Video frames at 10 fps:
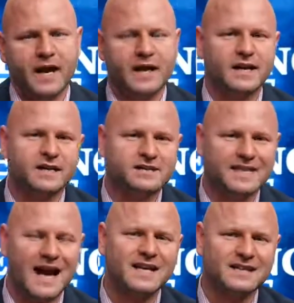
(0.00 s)
And it is
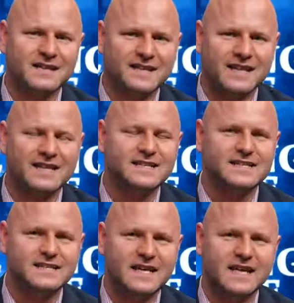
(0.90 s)
that
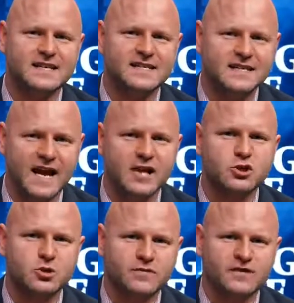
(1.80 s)
thin-skinned
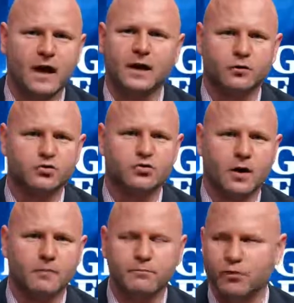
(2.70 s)
nature of Donald
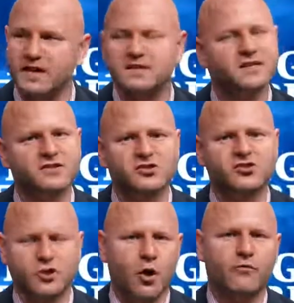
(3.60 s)
Trump, President
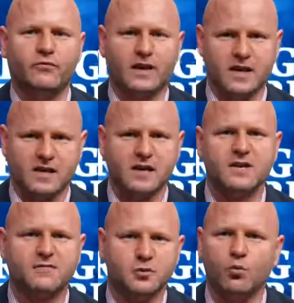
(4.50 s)
Snowflake,
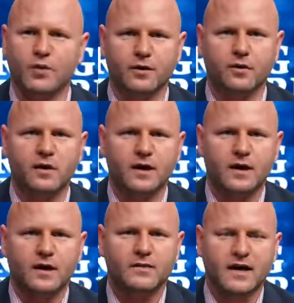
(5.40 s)
if you will,
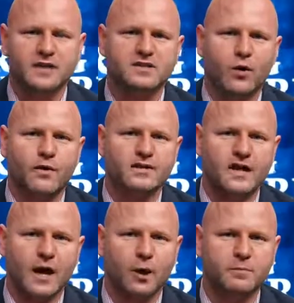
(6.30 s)
that is going
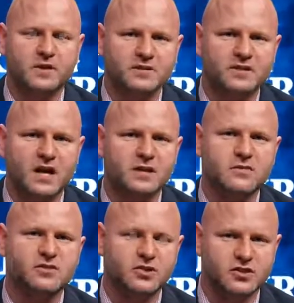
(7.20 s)
to help
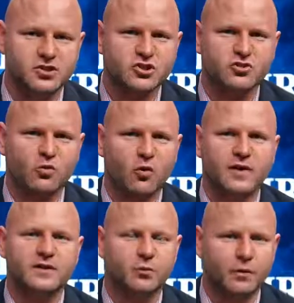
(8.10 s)
continue to
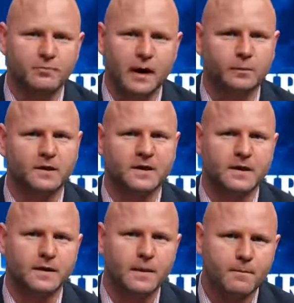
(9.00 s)
destroy the
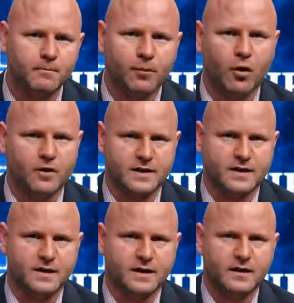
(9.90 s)
Republican
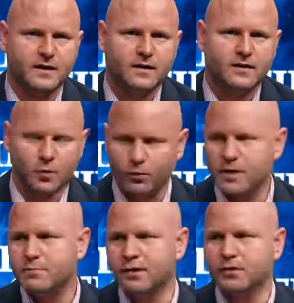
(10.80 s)
Party. They'll
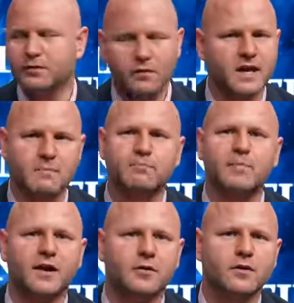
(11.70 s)
rebuild, they'll get
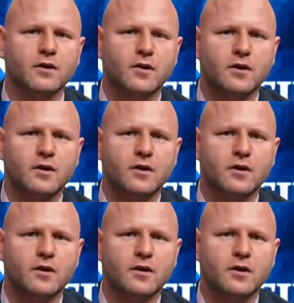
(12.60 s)
better.